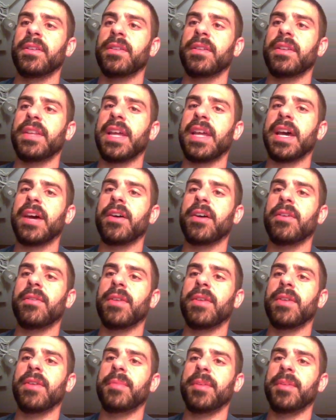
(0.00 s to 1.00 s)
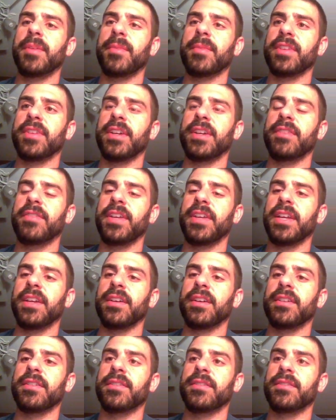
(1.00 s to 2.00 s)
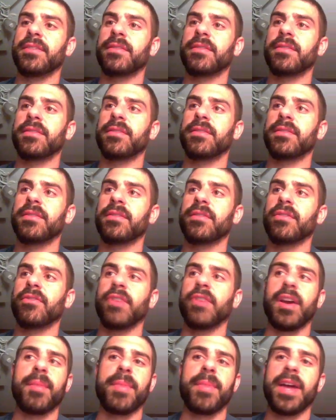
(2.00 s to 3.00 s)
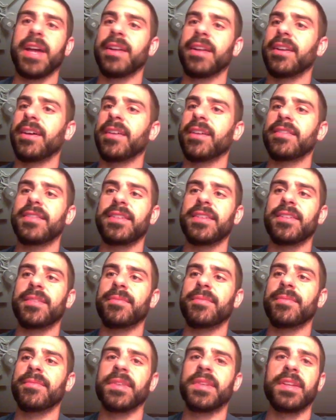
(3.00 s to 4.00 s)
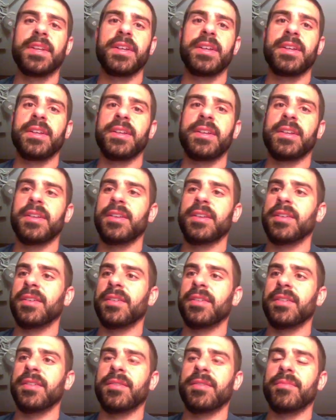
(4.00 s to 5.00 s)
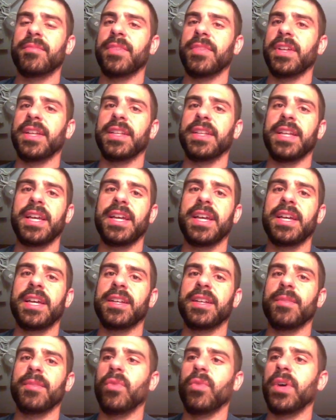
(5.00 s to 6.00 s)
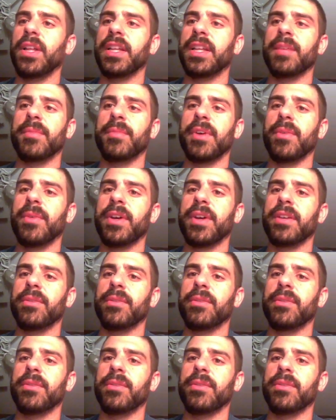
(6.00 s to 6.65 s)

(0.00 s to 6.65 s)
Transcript: Now I play my Sleight of Hand, grab my Ad Nauseam, play a land. I'm well on my way to